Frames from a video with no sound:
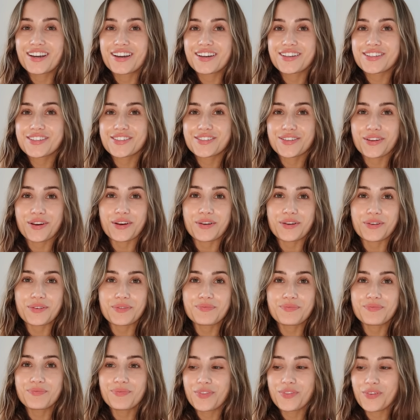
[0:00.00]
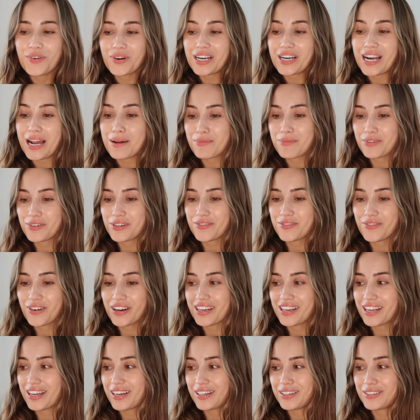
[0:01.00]
so not glamorous
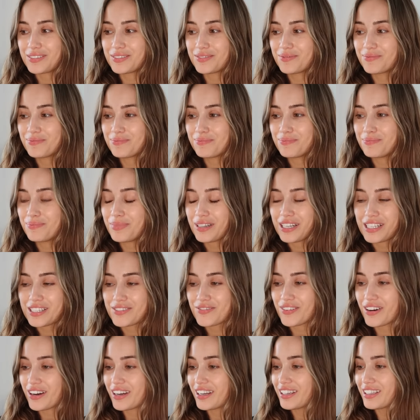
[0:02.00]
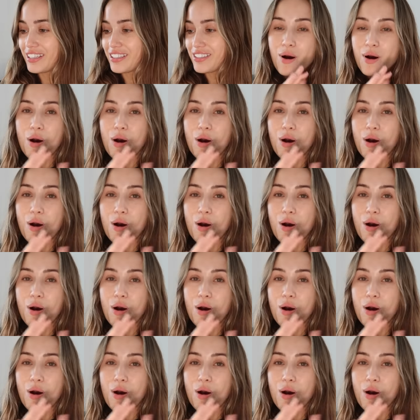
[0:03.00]
right now, but it's fine.